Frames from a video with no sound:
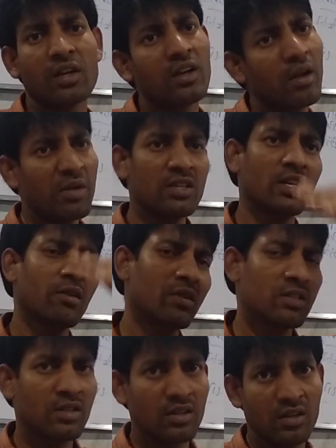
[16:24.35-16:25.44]
Amazon river
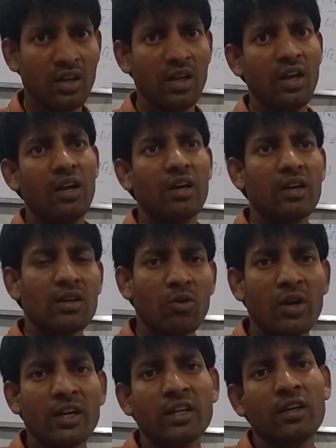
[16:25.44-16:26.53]
is
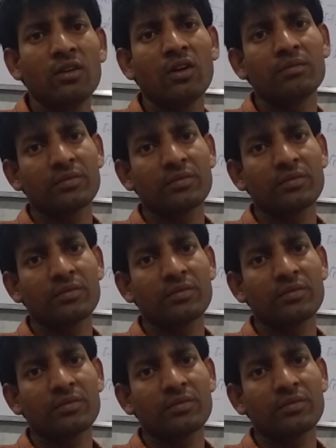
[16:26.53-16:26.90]
located in